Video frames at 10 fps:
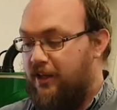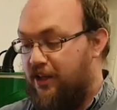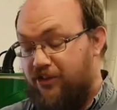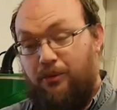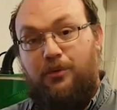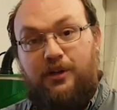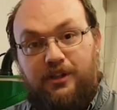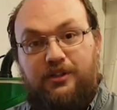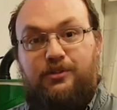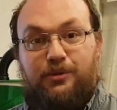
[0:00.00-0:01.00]
because it
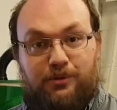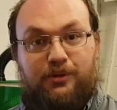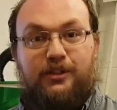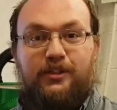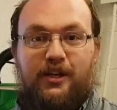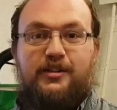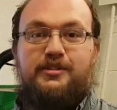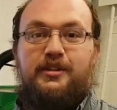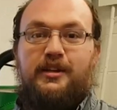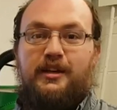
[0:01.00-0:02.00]
really truly
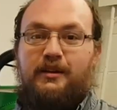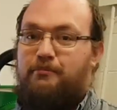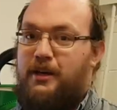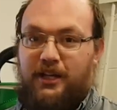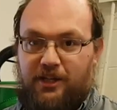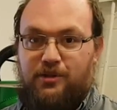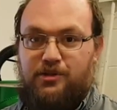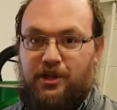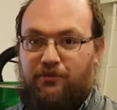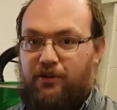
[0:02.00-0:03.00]
does make a
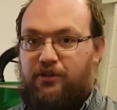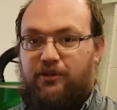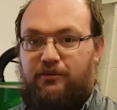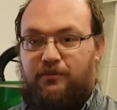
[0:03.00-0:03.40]
huge difference,